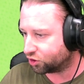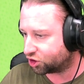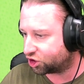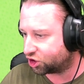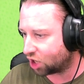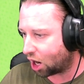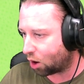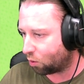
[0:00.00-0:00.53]

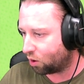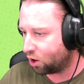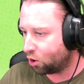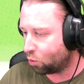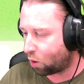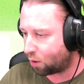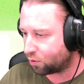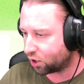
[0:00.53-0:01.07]
So
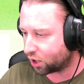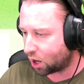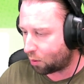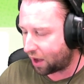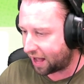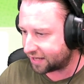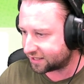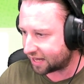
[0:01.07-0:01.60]
what I'm going to go
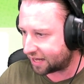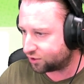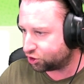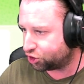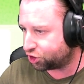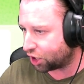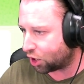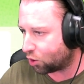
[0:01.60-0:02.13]
ahead
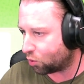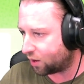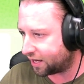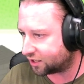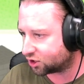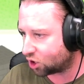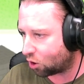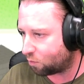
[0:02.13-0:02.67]
and do
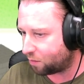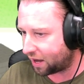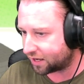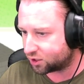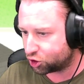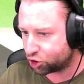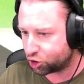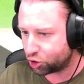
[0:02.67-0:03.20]
is go
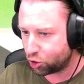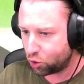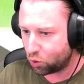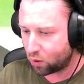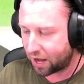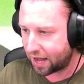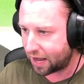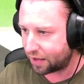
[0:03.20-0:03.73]
back
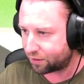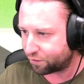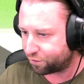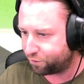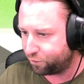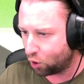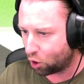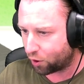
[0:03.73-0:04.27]
to the
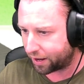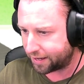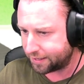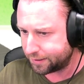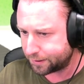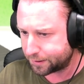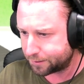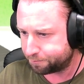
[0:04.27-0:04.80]

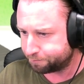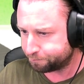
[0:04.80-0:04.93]
floorings.